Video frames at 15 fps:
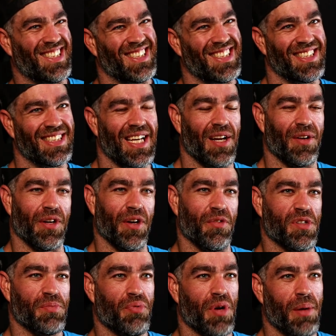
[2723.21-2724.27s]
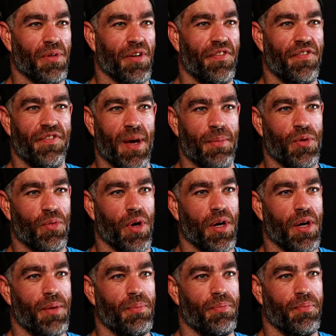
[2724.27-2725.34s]
I don't know, it was probably
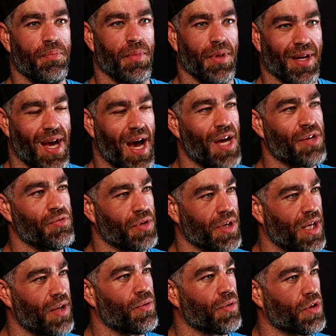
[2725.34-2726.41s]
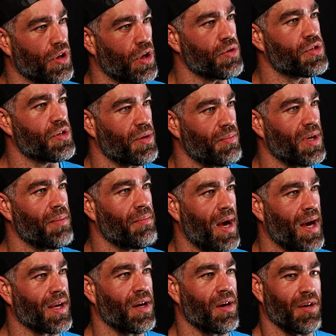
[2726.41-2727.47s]
February. The guys were getting closer to being
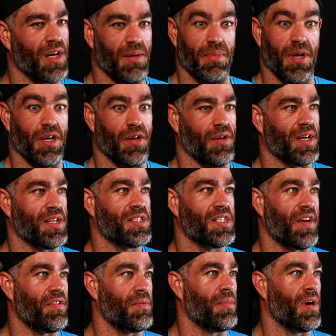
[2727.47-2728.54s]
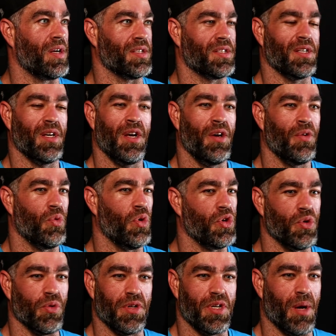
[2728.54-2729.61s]
back here, and he'd been here like 7 months. Yeah. We were
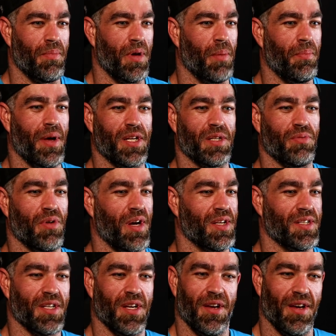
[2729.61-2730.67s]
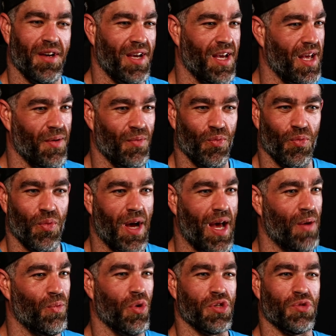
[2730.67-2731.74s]
doing dumbbell bench press. Yeah. And I
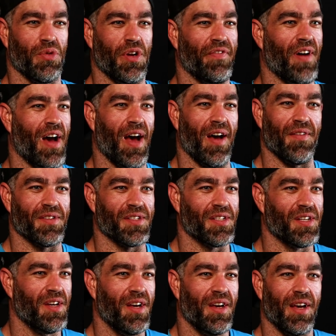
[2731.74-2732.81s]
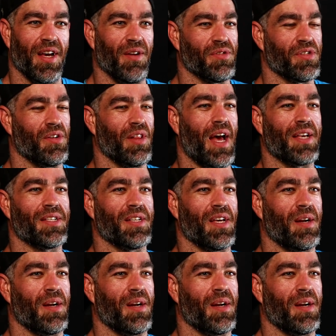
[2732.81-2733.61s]
had 125s, and it was our last set.